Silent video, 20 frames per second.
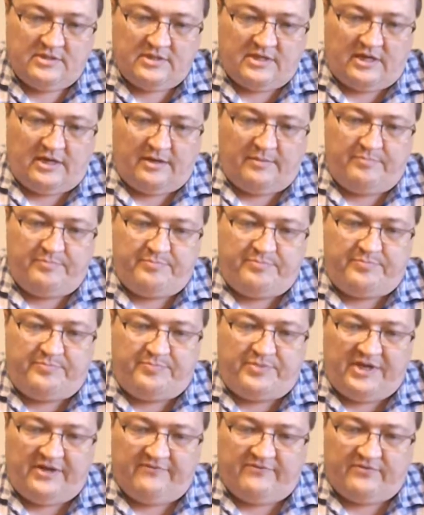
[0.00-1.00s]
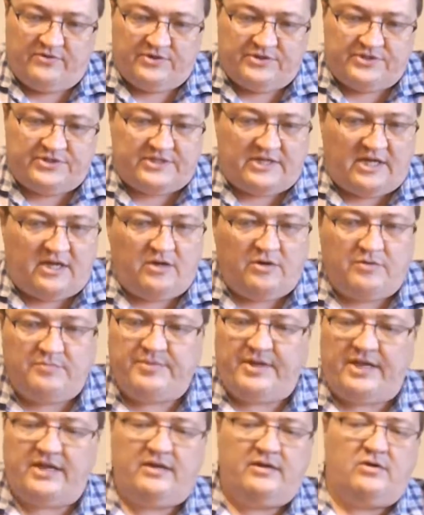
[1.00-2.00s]
very small
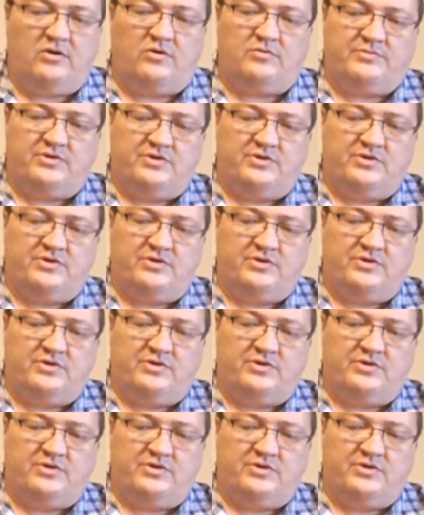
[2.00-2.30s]
game